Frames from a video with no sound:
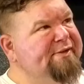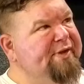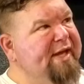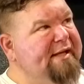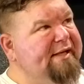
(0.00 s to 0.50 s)
And
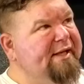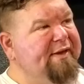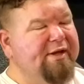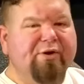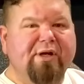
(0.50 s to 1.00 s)
so the
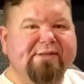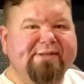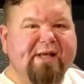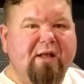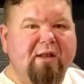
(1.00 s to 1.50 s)
idea that you're going to
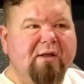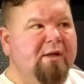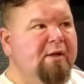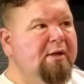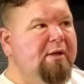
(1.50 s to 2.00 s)

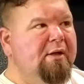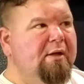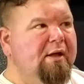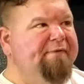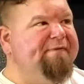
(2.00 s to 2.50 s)
sell
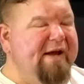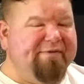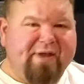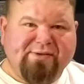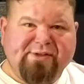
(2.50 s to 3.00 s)
a
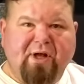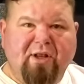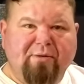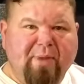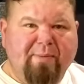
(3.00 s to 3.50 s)

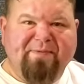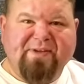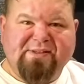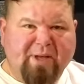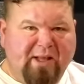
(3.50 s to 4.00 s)
$5,000
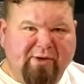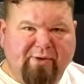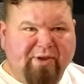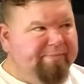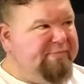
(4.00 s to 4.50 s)
Memphis pellet
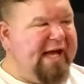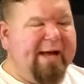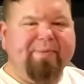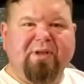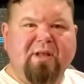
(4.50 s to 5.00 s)
grill, a
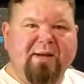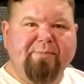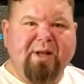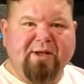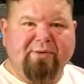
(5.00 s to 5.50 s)
top of the
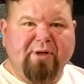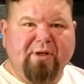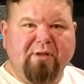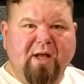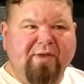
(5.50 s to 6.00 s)
line pellet
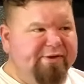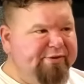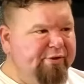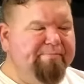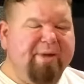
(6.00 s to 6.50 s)
grill on the
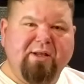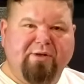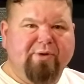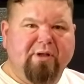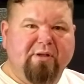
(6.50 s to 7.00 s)
term
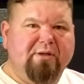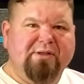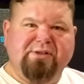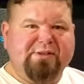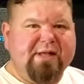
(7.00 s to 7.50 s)
pellet grill
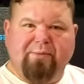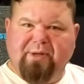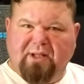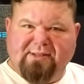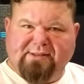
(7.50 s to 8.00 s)
is just not
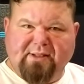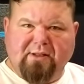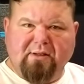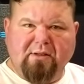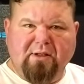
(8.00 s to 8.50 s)

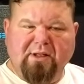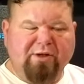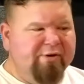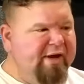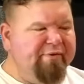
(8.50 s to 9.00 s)
realistic. Uh,
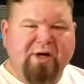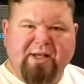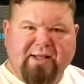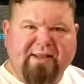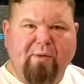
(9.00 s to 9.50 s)
you're never going
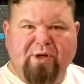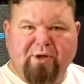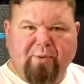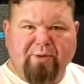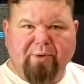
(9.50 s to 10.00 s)
to get that
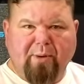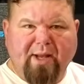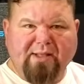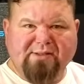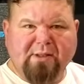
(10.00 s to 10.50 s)
one to one
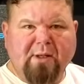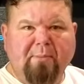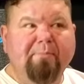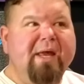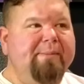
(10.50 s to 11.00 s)
ROAS.
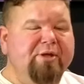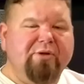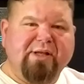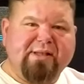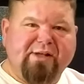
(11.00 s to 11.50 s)
Maybe
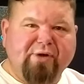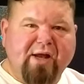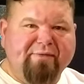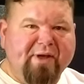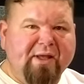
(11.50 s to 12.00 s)
you'll get that
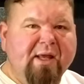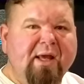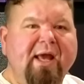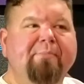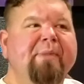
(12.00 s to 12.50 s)
traffic
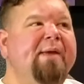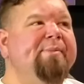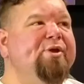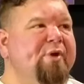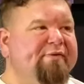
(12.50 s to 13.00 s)
and
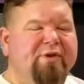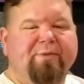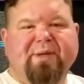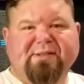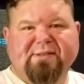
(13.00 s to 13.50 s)
maybe you have all
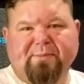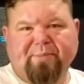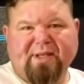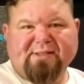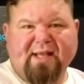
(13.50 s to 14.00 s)
the pieces
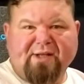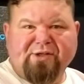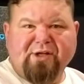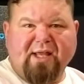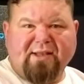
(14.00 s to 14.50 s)
in place to
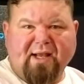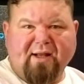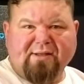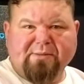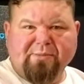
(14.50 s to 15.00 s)
educate that
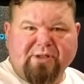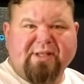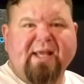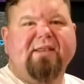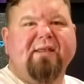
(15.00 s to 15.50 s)
customer and
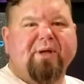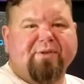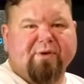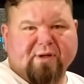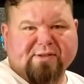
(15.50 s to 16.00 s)
take them
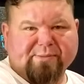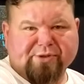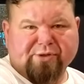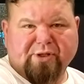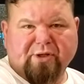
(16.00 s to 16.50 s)
on their customer
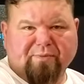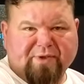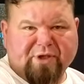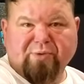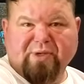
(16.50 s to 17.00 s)
journey
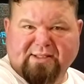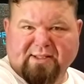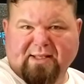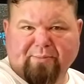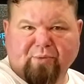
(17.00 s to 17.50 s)
hopefully you get
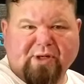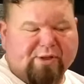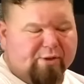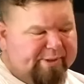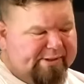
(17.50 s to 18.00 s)
to that point
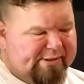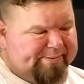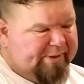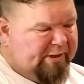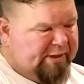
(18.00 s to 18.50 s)
in your
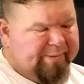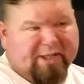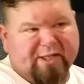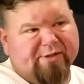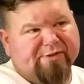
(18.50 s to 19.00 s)
business but in the
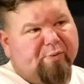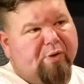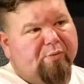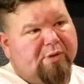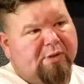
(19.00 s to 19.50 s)
beginning you just
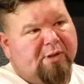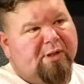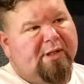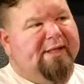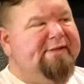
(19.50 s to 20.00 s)
won't
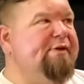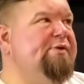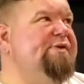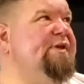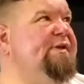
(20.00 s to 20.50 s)
and
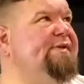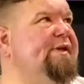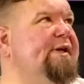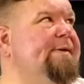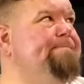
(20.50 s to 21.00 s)
so it's it's
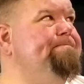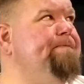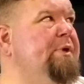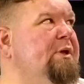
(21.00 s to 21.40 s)
uh